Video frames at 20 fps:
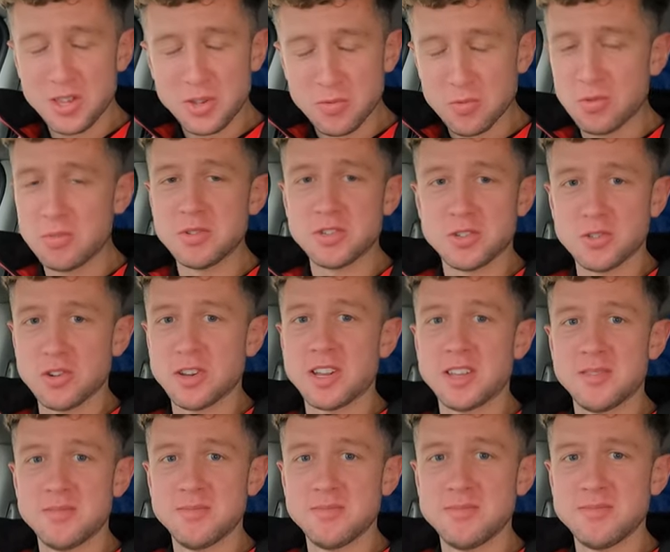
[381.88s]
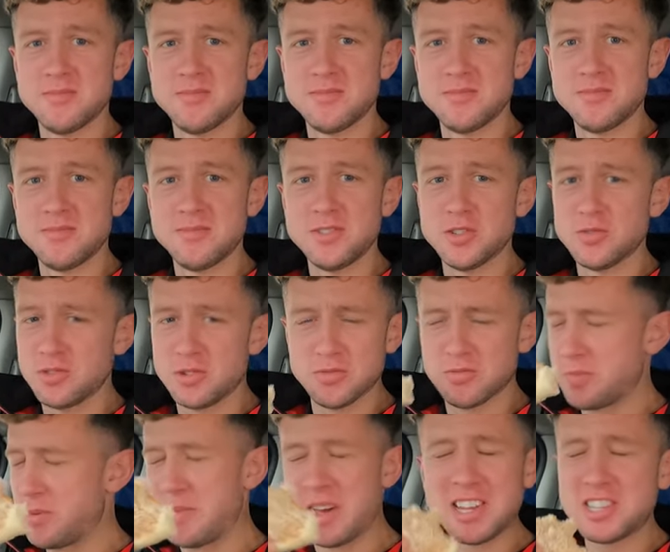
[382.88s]
You won't be sorry. You'll
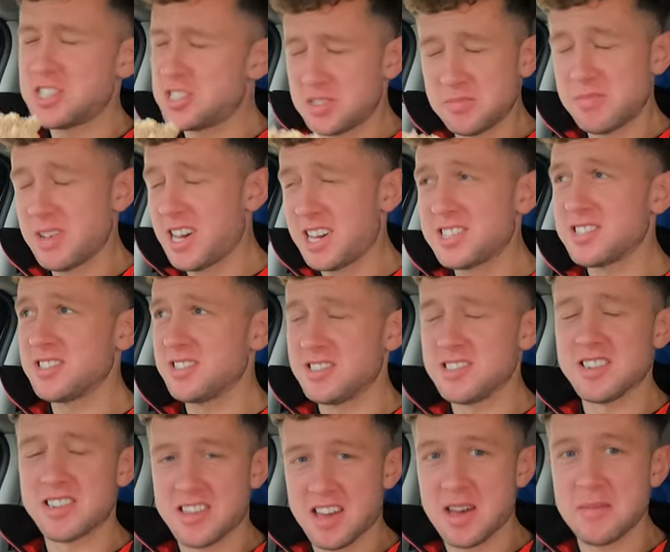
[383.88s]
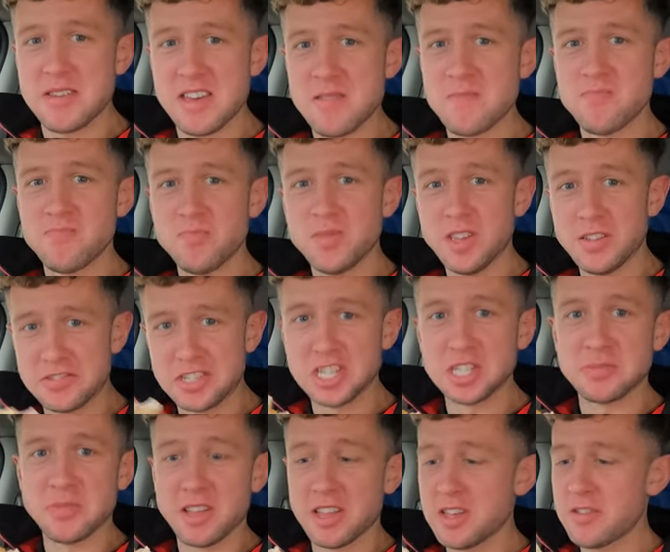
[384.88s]
be messaging me actually saying, Cammy, you've
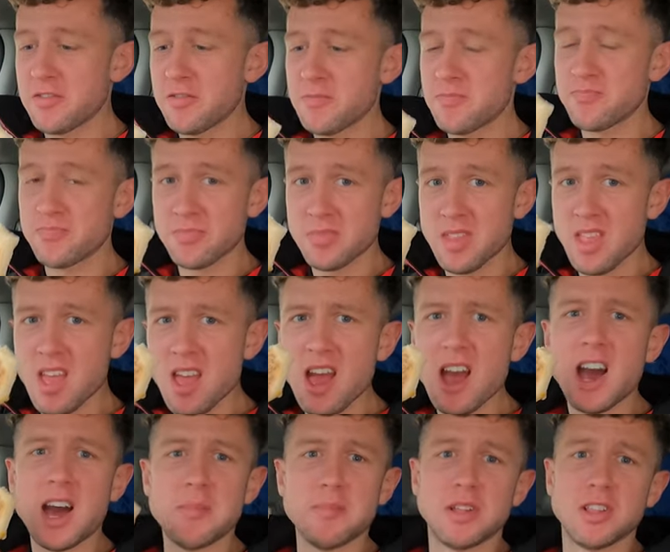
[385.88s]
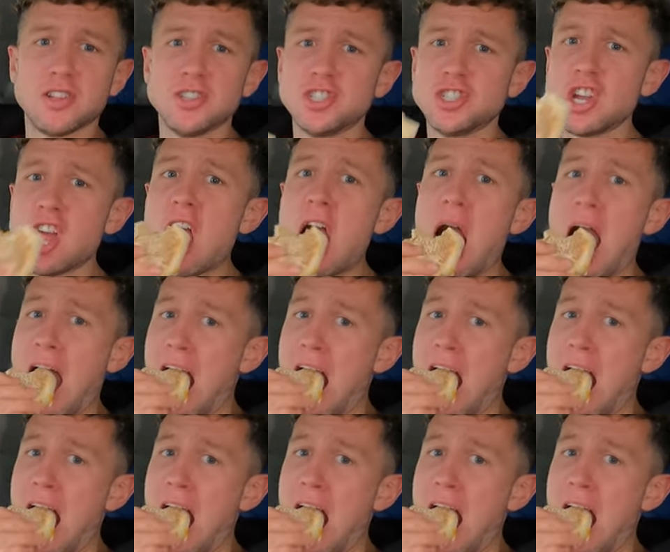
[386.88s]
changed my life and my lunch.